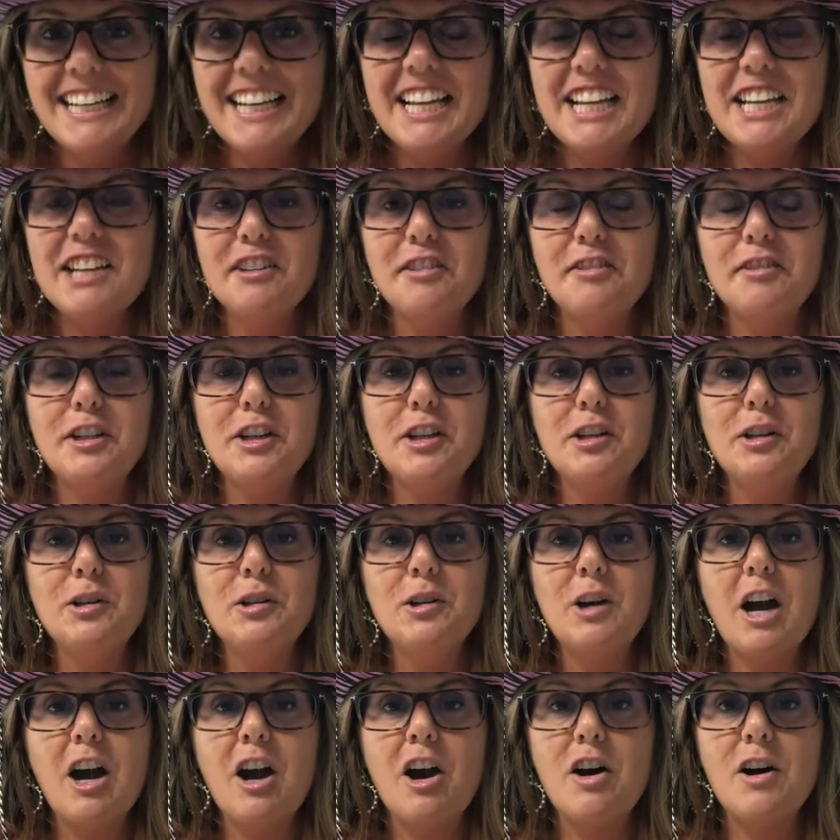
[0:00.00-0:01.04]
If you
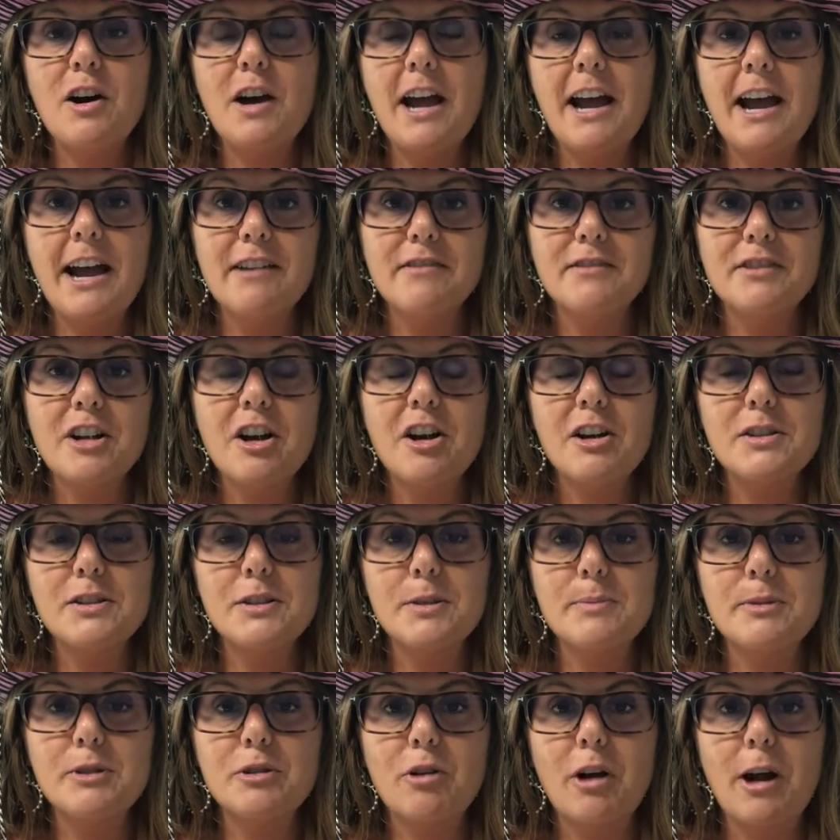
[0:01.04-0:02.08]
have not
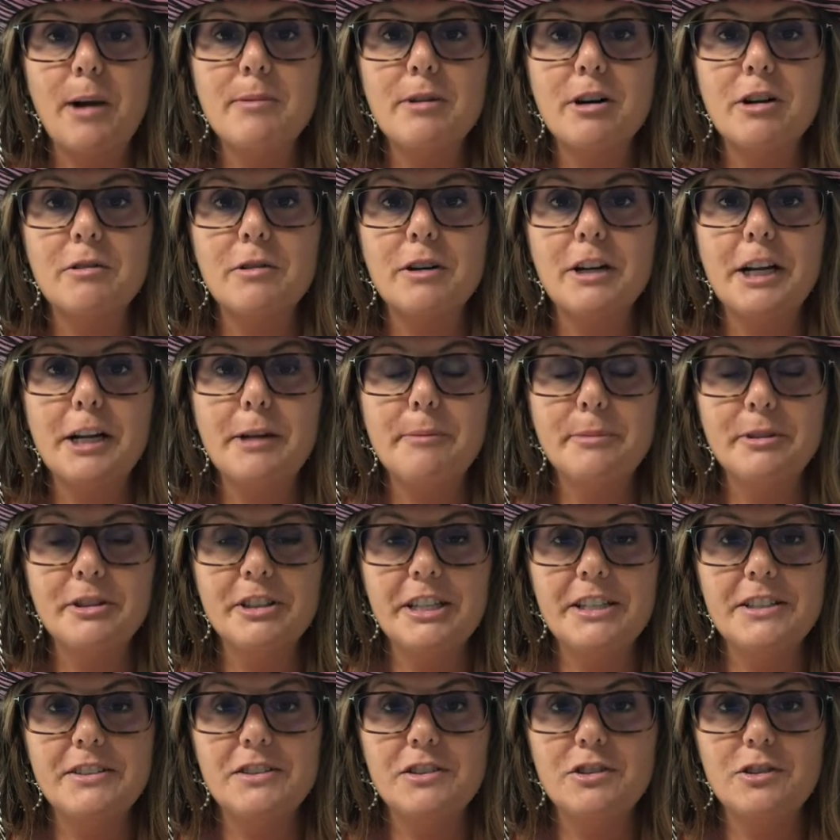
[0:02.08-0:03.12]
subscribed already,
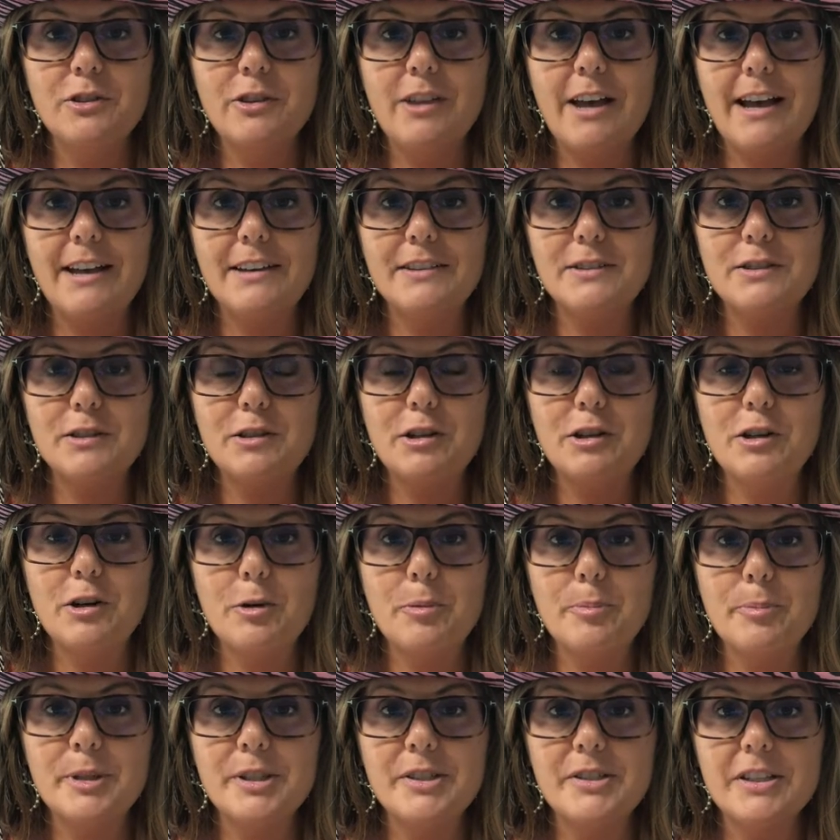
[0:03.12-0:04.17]
please do that so you don't
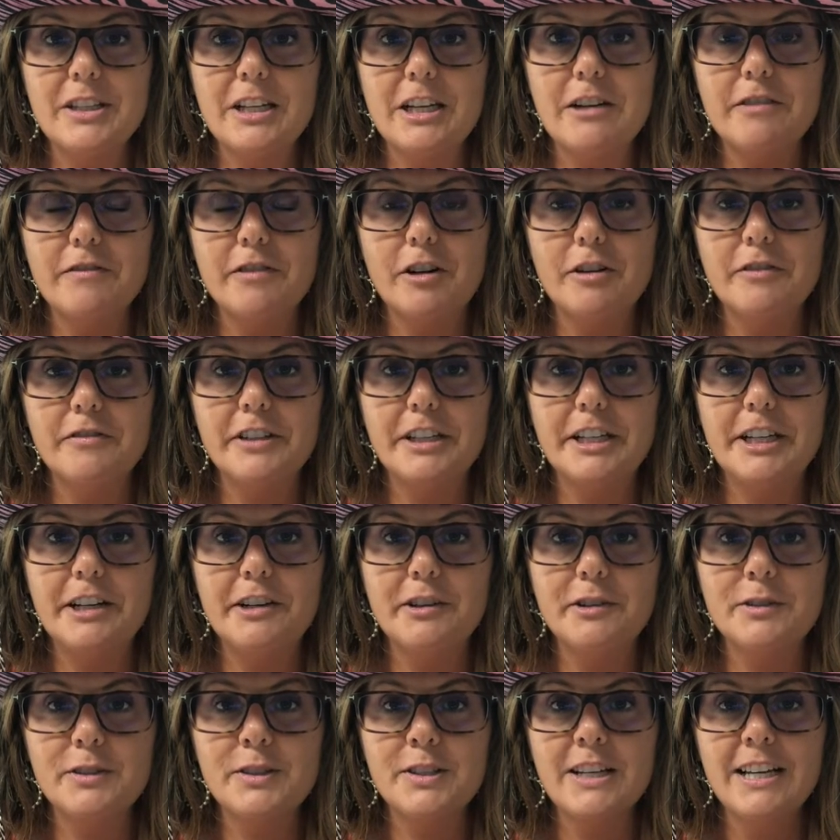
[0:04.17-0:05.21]
miss any of our
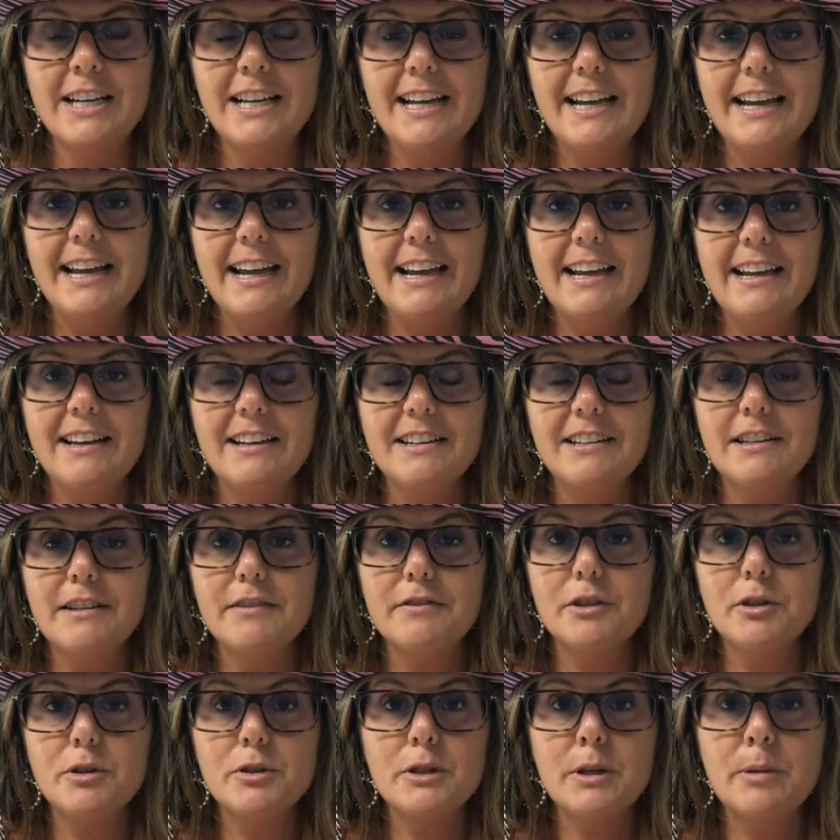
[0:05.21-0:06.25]
videos. And if
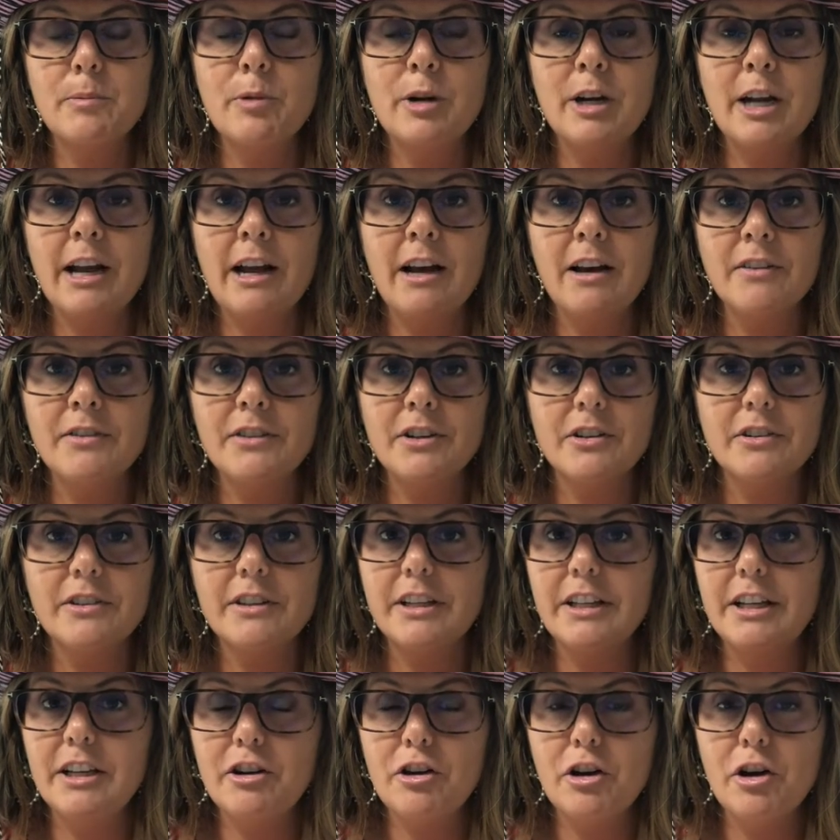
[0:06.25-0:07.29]
there's someone out there that
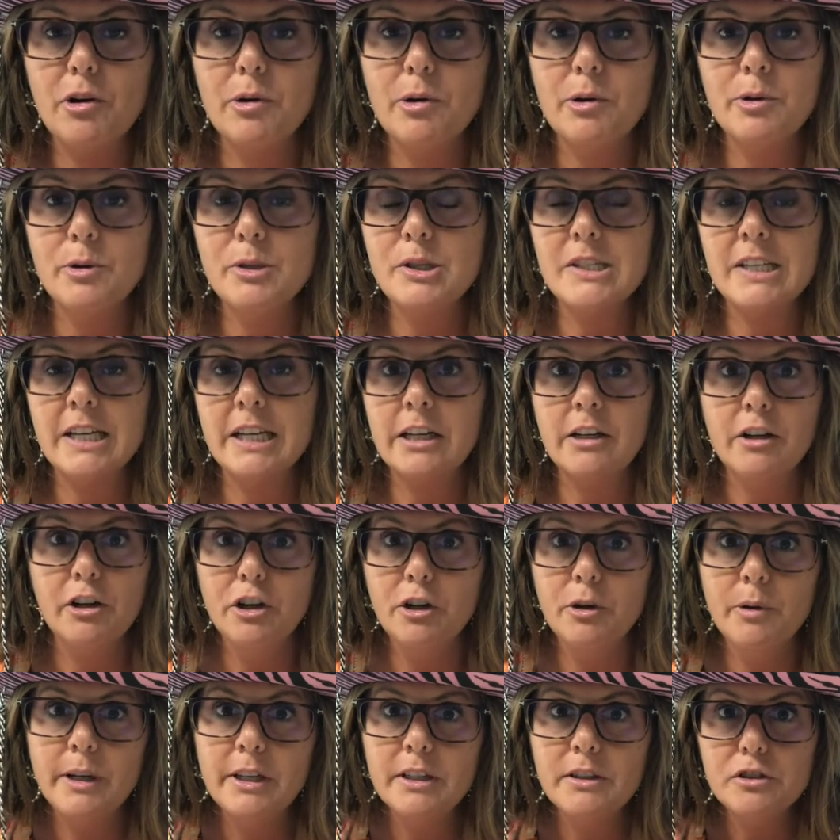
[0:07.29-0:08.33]
you know who's saying,
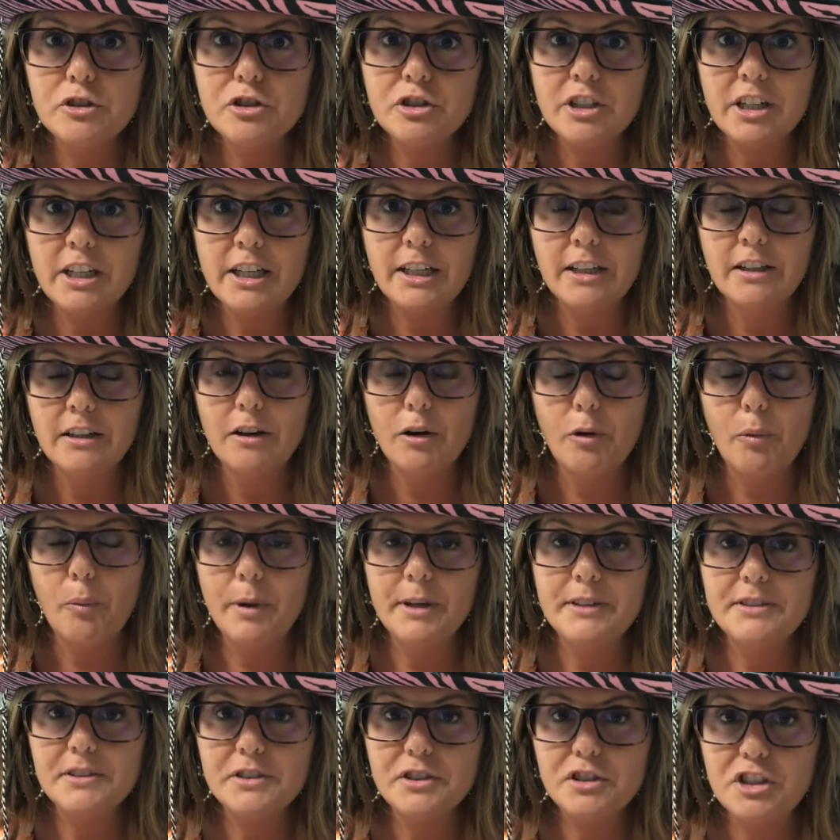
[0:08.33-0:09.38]
who is she?
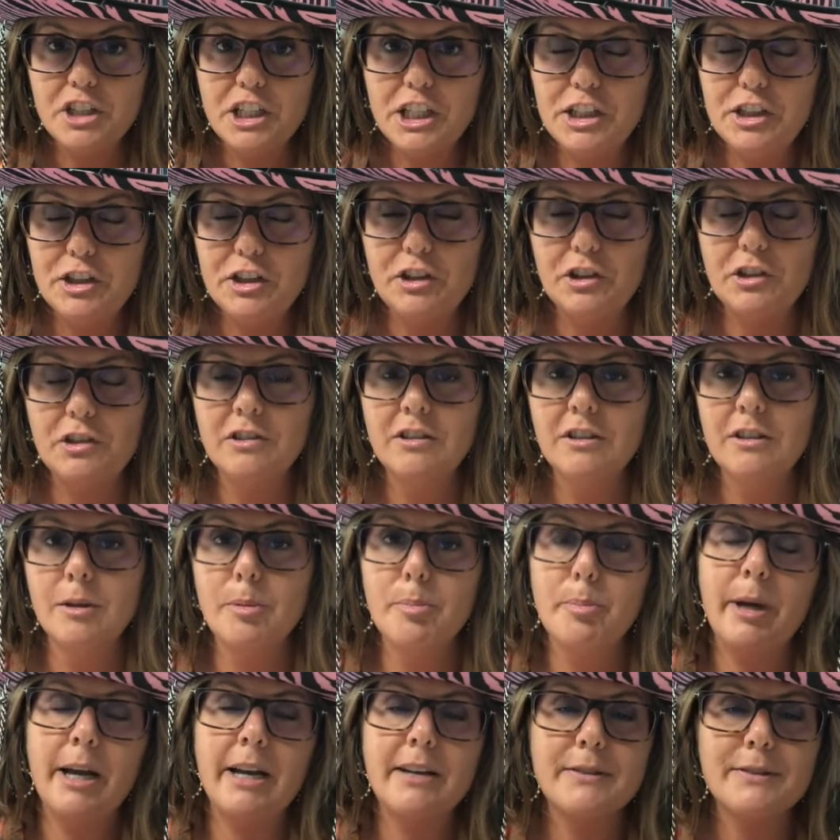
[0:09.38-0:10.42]
What does she do?
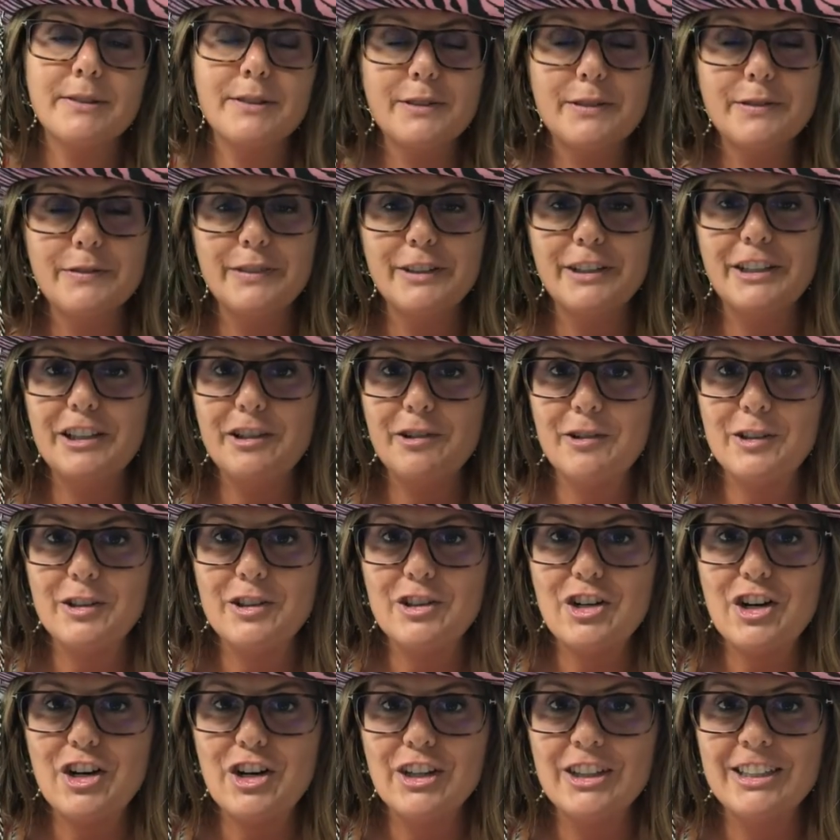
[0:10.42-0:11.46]
Pass this video
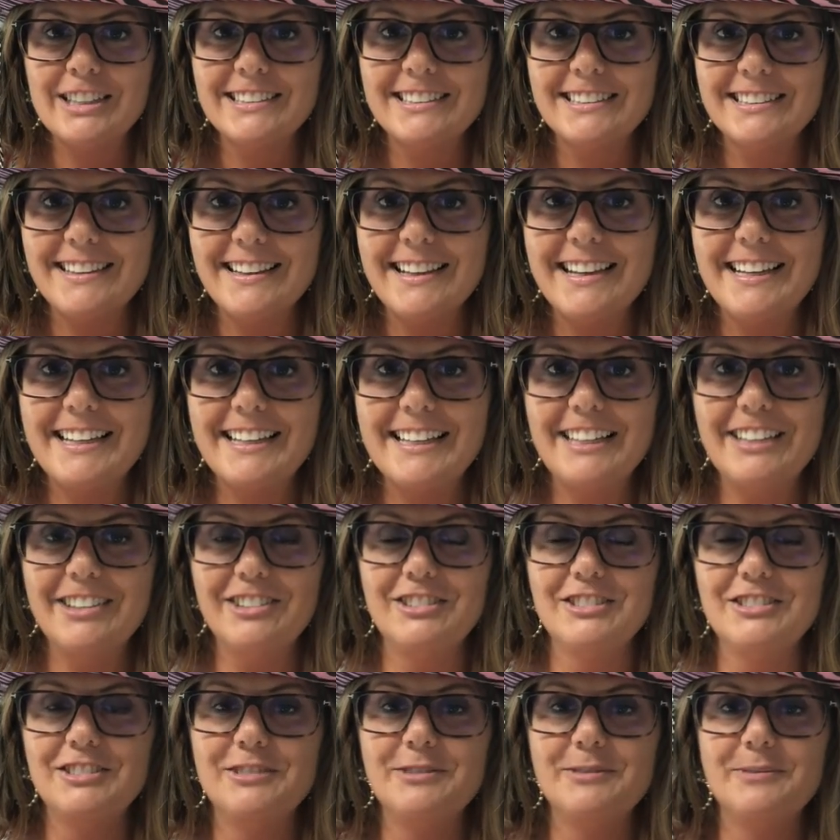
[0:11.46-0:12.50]
along. Thank you.